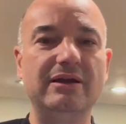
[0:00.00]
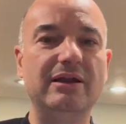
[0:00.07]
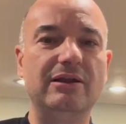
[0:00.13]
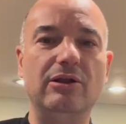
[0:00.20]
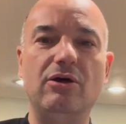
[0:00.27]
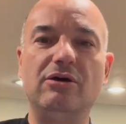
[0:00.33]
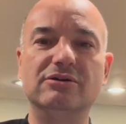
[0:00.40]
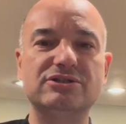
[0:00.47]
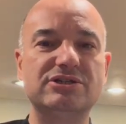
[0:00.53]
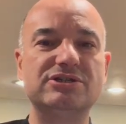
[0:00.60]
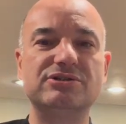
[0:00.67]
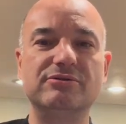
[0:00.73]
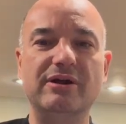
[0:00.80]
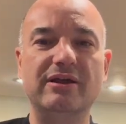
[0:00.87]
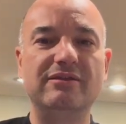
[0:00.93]
I'd lost
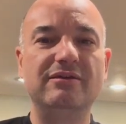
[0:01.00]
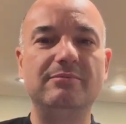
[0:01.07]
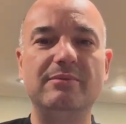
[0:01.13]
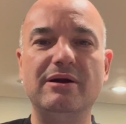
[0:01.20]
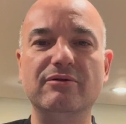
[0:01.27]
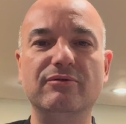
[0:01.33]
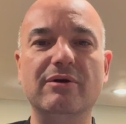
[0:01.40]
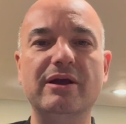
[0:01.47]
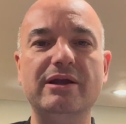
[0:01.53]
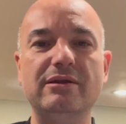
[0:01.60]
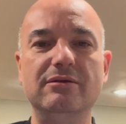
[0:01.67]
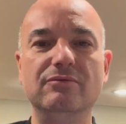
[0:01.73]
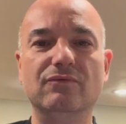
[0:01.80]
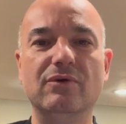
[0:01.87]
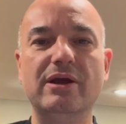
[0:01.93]
strength in my
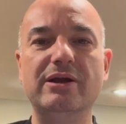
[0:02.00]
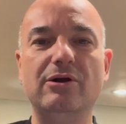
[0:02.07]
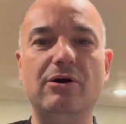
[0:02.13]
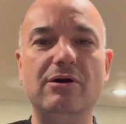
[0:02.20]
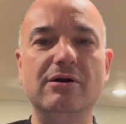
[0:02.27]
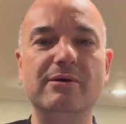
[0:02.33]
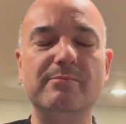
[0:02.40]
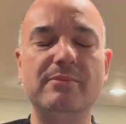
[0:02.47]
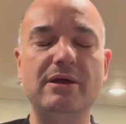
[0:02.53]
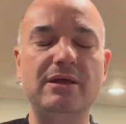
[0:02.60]
right arm.